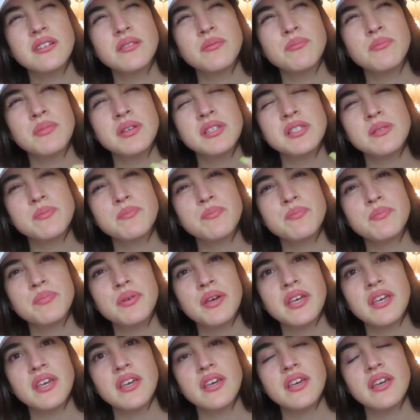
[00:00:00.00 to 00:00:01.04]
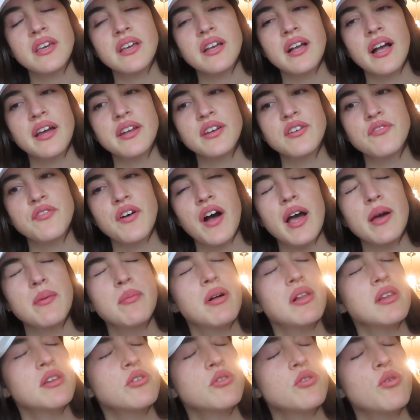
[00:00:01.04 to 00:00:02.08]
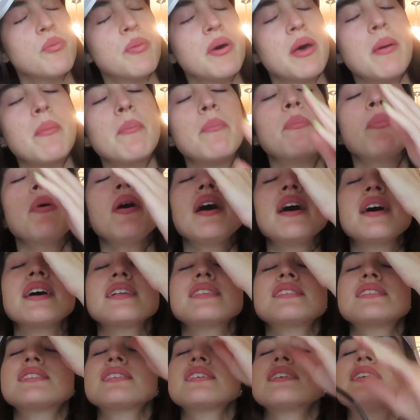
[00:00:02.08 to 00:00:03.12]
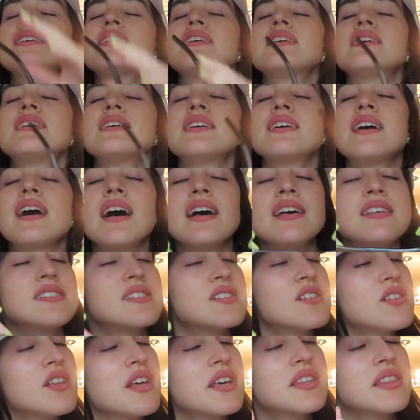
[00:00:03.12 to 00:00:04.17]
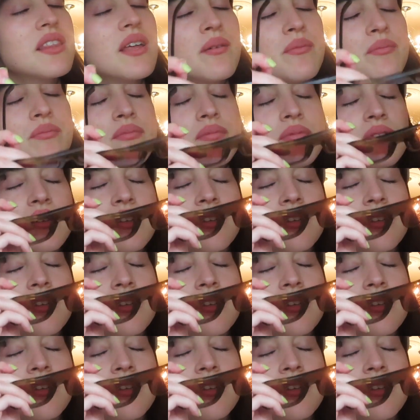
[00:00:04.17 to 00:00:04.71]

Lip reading: Miss Piggy kind of vibe a little bit, but I still like them.